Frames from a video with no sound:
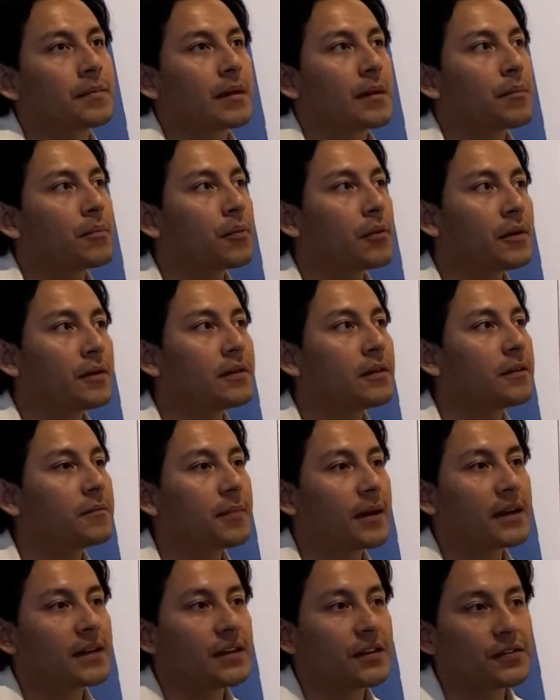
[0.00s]
printed
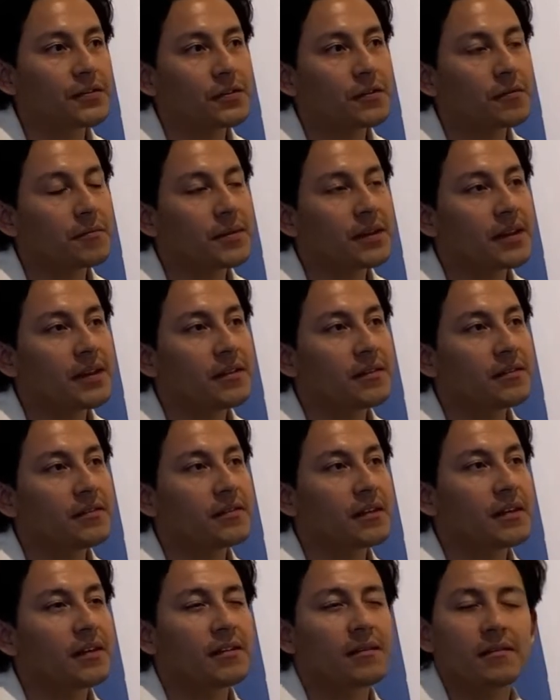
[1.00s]
by digital means.
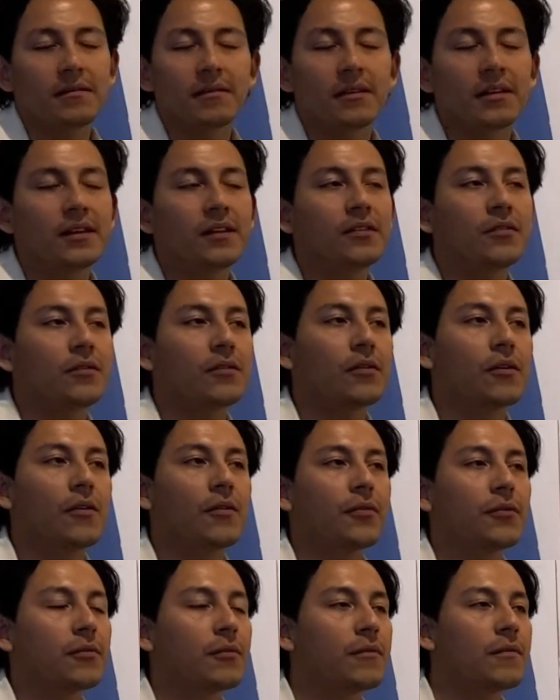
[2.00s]
They needed to
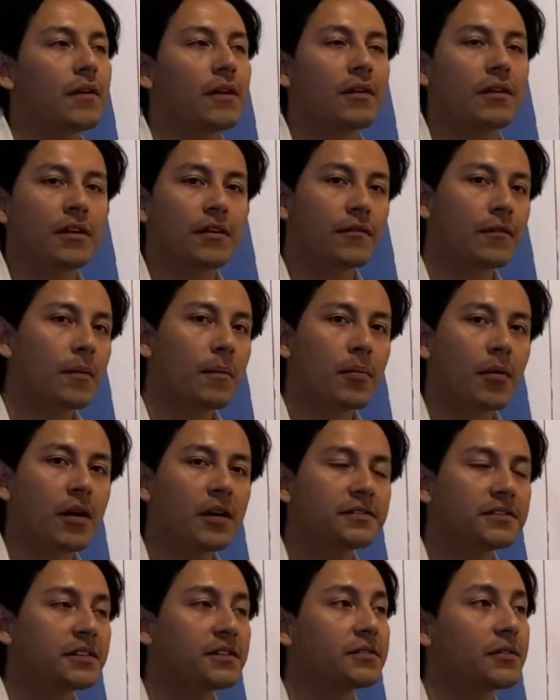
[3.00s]
go through a very different
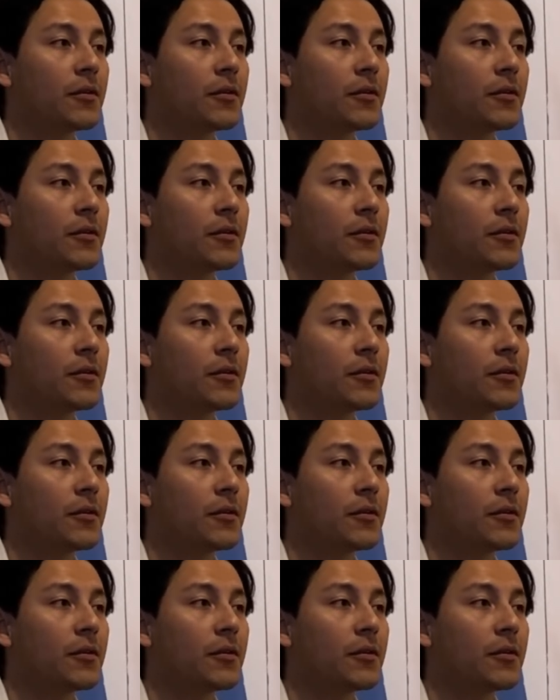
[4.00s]
process,